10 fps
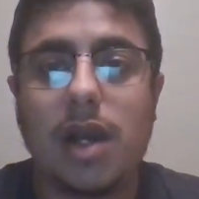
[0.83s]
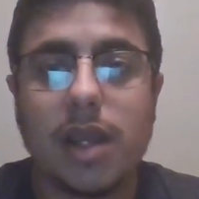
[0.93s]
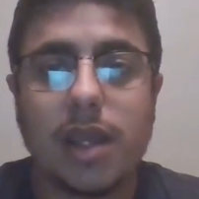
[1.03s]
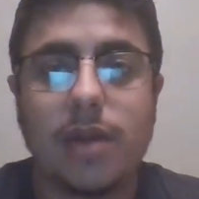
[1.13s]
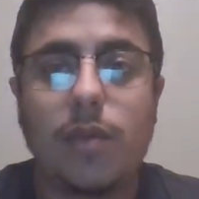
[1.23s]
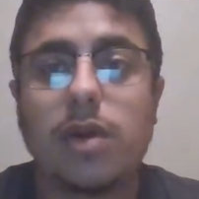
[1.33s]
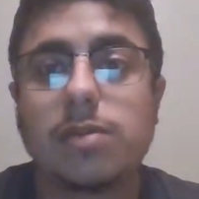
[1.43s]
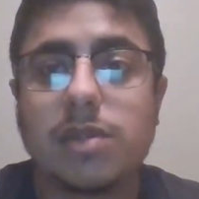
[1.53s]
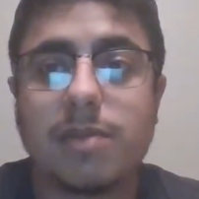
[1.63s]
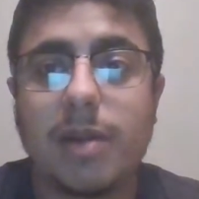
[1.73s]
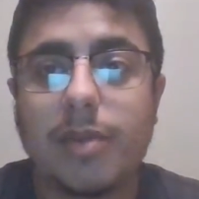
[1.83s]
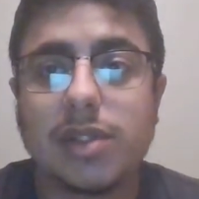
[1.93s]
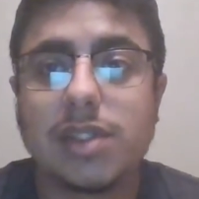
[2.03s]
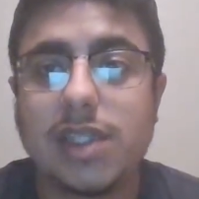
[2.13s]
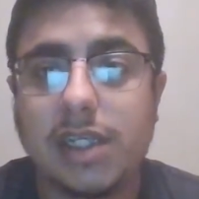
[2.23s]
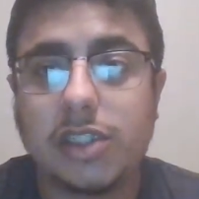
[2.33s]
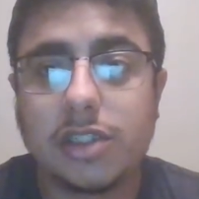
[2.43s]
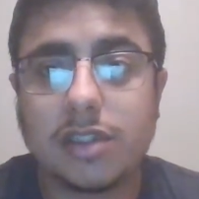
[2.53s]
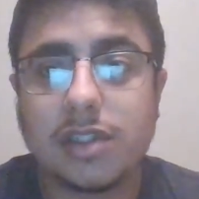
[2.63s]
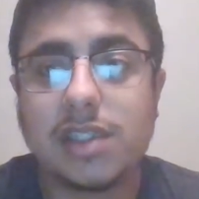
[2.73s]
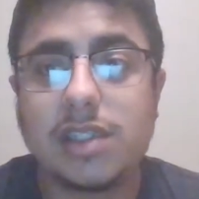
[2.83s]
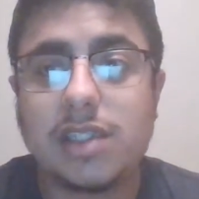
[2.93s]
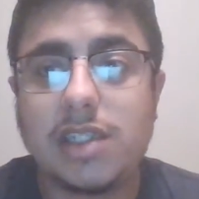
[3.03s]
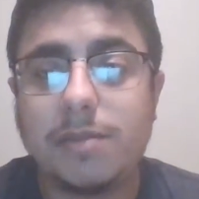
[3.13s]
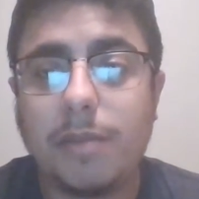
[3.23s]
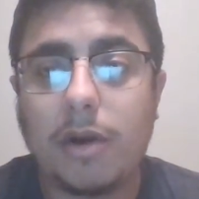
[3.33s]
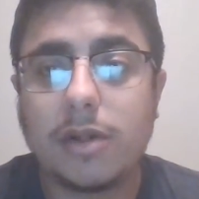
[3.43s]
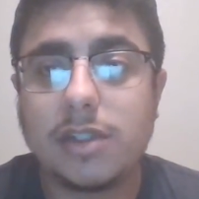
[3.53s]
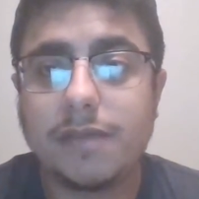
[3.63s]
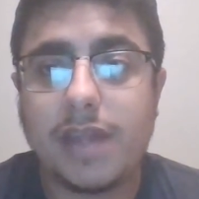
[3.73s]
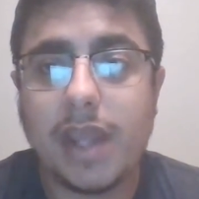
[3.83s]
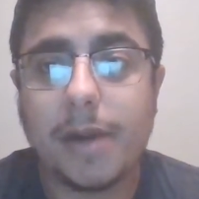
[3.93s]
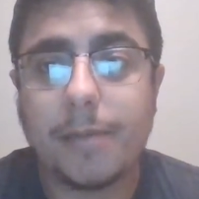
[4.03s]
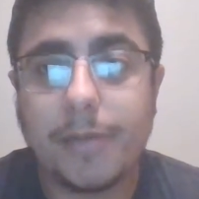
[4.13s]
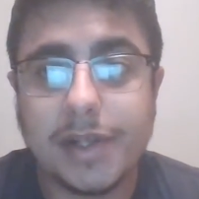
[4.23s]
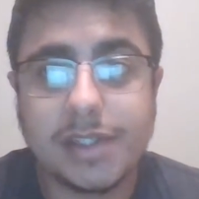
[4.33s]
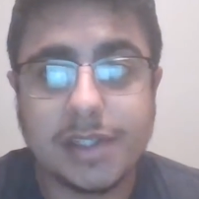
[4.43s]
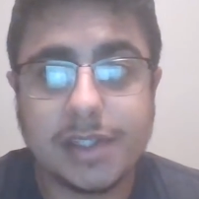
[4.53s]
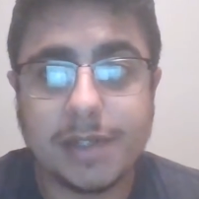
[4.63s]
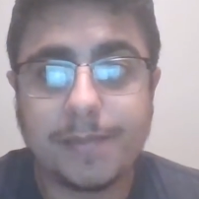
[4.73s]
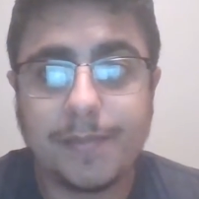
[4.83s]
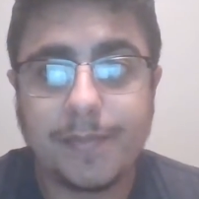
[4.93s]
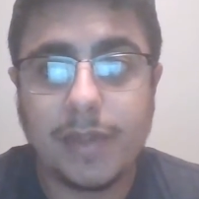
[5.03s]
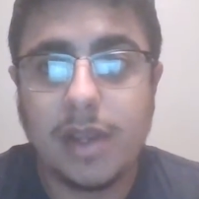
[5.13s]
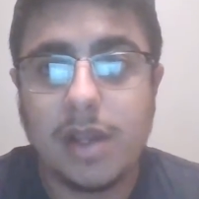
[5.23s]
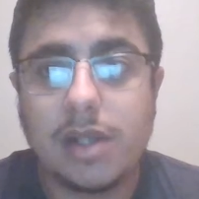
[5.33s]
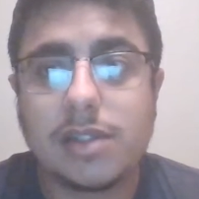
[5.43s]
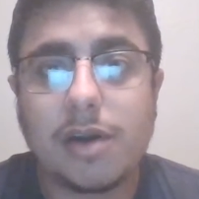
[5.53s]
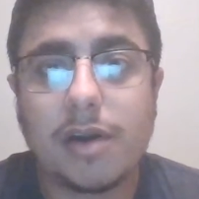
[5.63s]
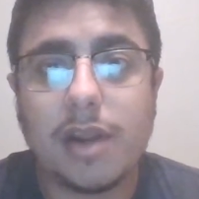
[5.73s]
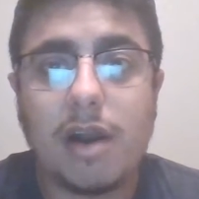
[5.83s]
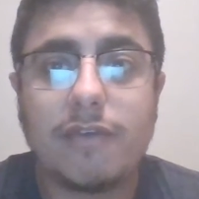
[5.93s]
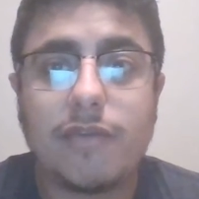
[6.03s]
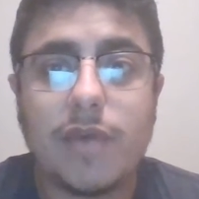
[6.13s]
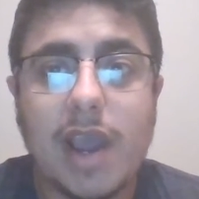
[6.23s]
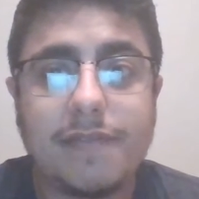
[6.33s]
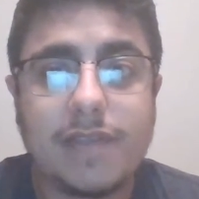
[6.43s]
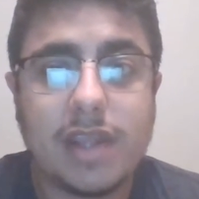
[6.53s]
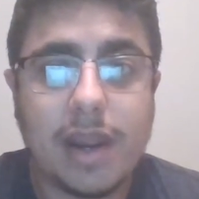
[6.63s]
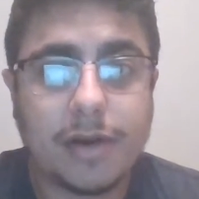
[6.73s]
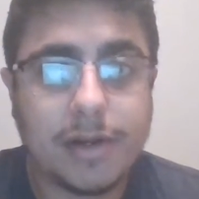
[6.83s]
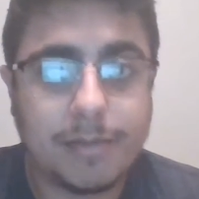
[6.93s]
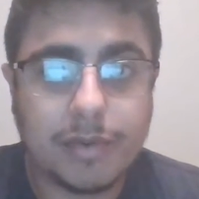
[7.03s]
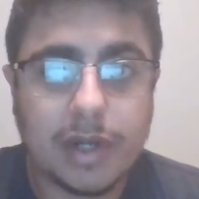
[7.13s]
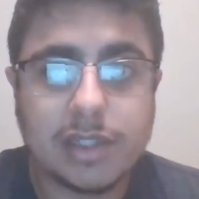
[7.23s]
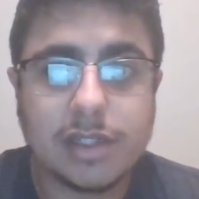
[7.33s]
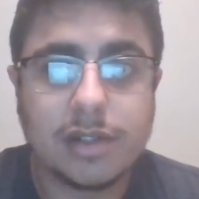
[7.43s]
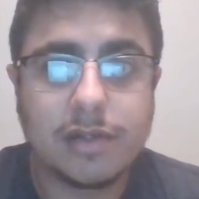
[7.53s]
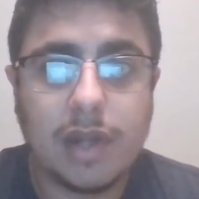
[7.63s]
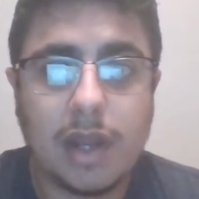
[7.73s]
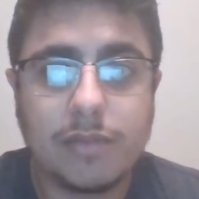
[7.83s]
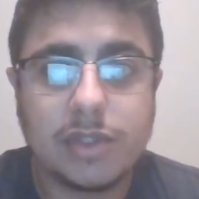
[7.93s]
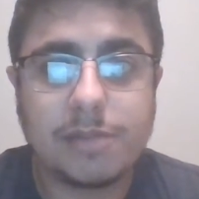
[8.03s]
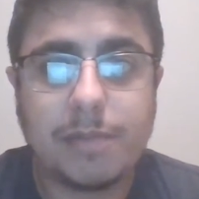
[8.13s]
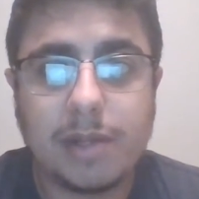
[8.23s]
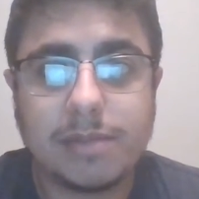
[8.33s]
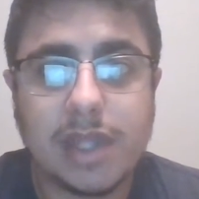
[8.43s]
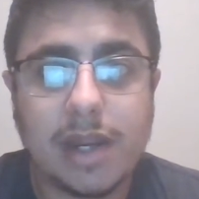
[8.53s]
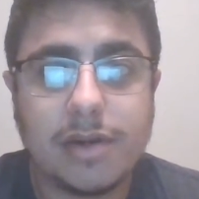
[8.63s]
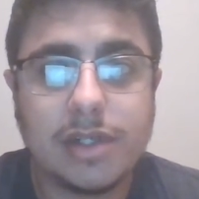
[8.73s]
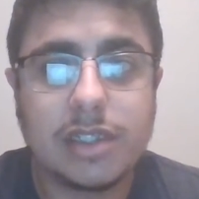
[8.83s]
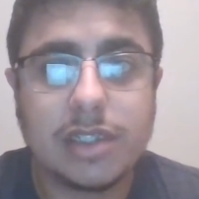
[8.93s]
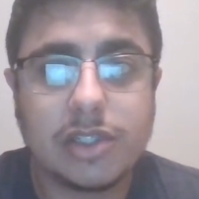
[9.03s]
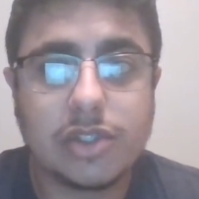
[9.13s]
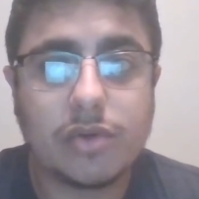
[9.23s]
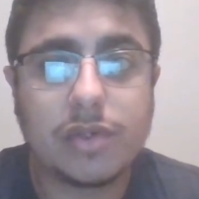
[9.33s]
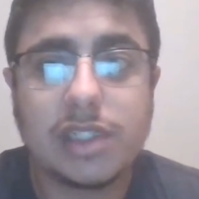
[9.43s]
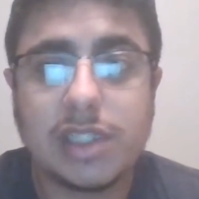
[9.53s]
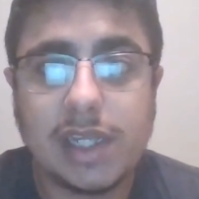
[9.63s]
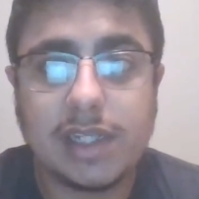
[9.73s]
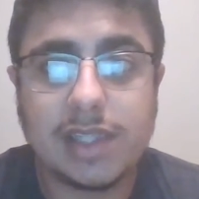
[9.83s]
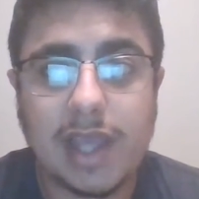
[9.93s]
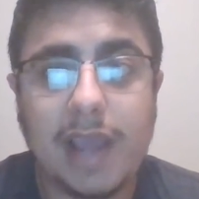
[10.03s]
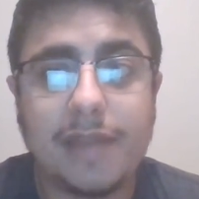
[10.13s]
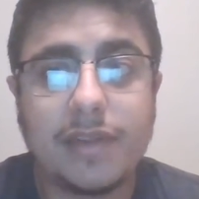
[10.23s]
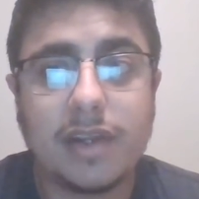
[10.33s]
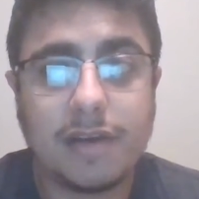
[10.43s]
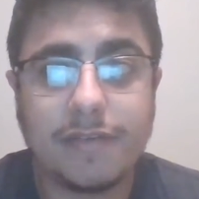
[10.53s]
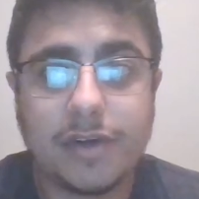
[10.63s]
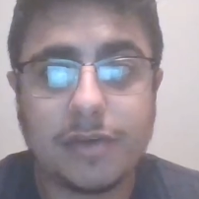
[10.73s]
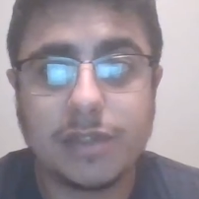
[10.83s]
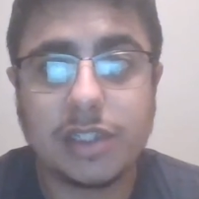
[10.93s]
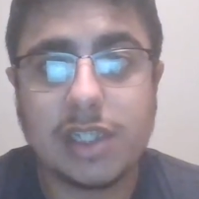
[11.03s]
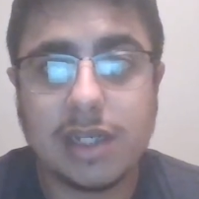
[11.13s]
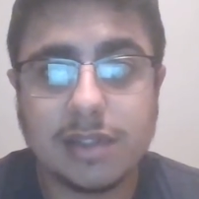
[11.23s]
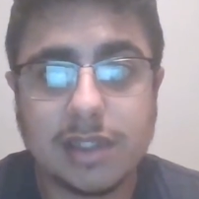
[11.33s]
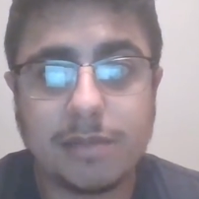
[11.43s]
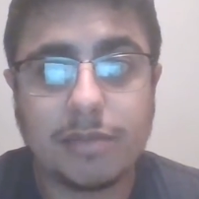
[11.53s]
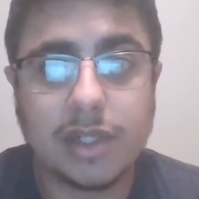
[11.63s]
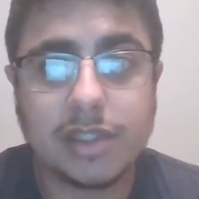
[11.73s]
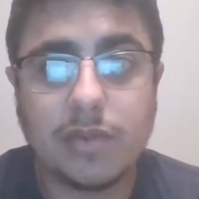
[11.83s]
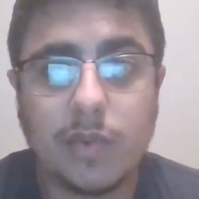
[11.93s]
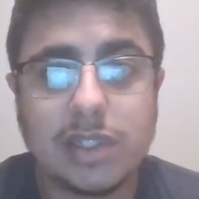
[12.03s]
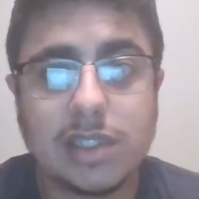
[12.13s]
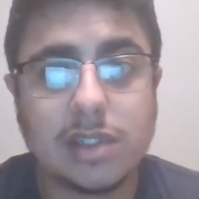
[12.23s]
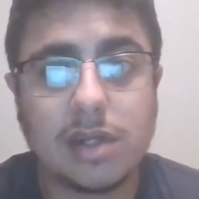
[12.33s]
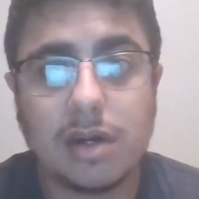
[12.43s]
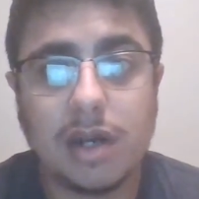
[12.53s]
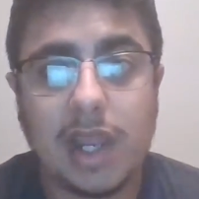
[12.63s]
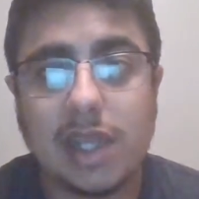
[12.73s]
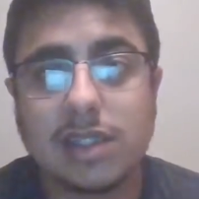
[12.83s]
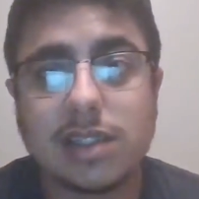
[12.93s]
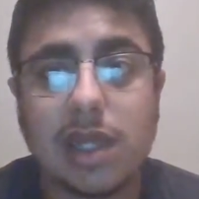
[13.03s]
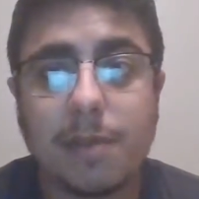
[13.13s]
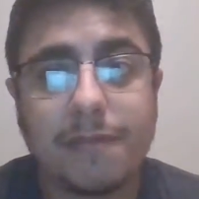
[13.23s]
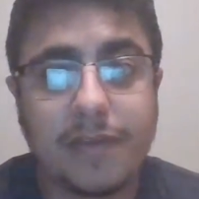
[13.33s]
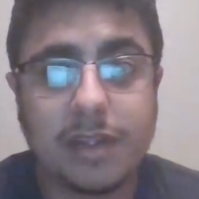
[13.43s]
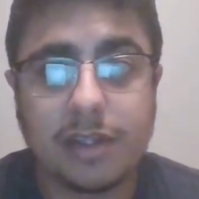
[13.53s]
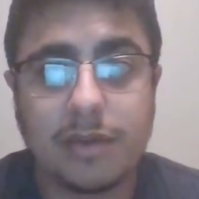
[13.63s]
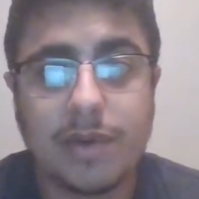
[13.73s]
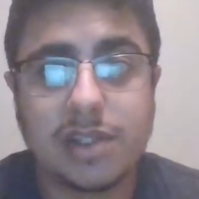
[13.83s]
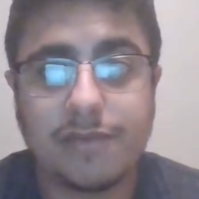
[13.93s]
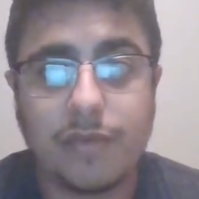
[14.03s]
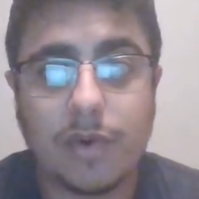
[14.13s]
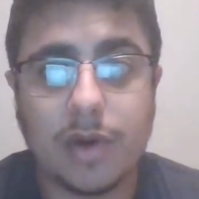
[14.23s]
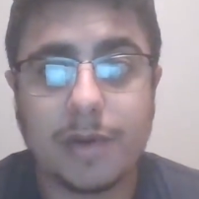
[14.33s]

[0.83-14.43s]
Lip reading: And welcome to my presentation on the 16 parts of the air brake system. Starting off, we have the air compressor, which pumps air into the storage tanks, and the governor, which tells the compressor when to start and stop filling the reservoir.